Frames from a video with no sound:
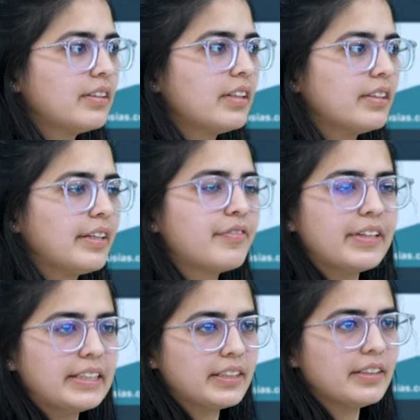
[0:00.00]

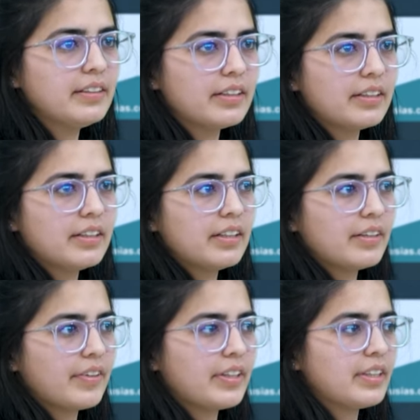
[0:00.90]
defeated
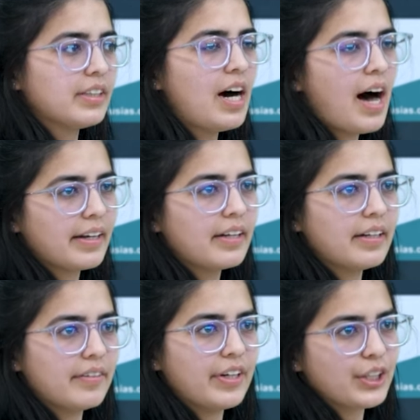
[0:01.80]
with the Aryan
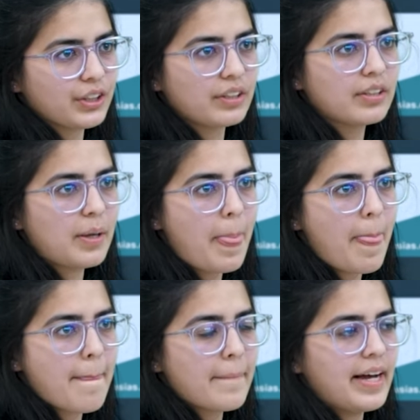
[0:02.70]
invasion.
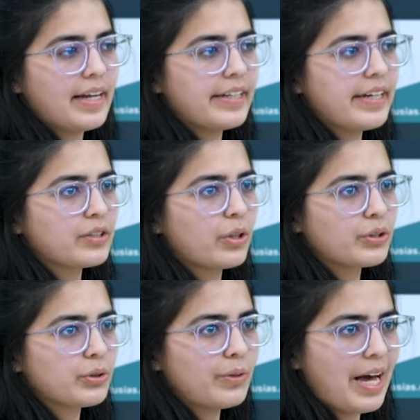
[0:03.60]
And he has
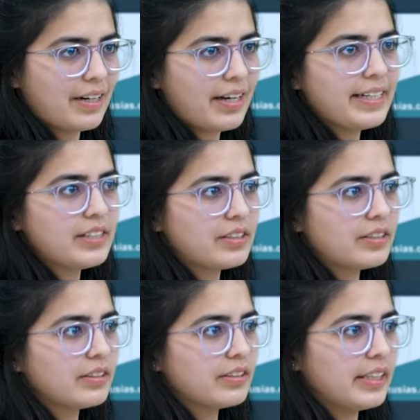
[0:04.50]
also analyzed
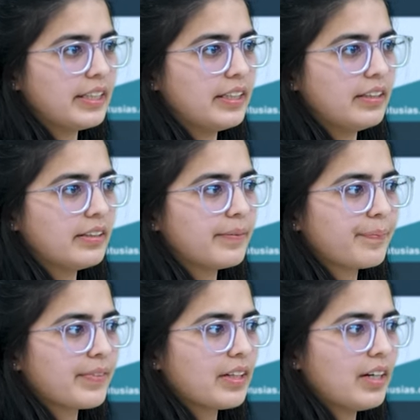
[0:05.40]
the
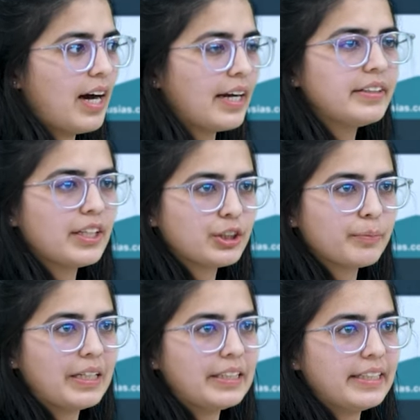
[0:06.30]

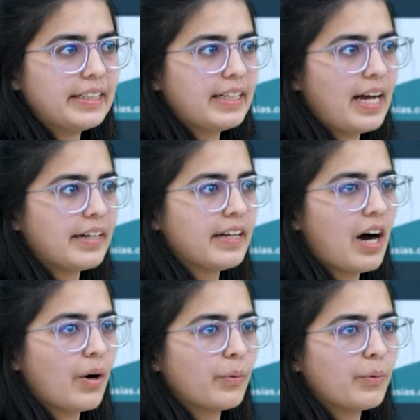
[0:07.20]
untouchability and
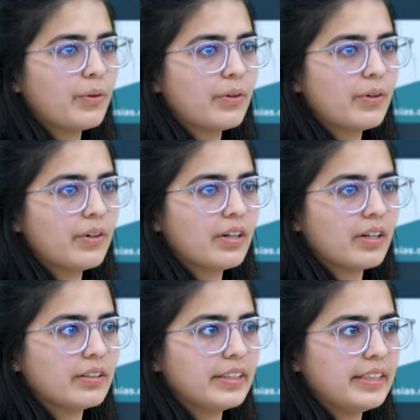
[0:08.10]
how at
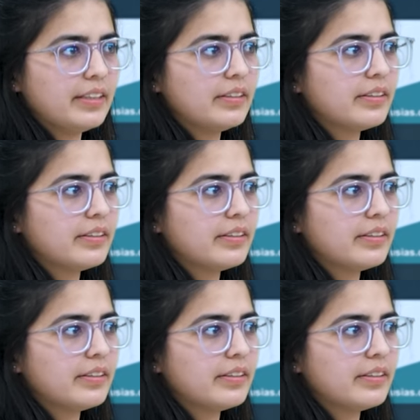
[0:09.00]
the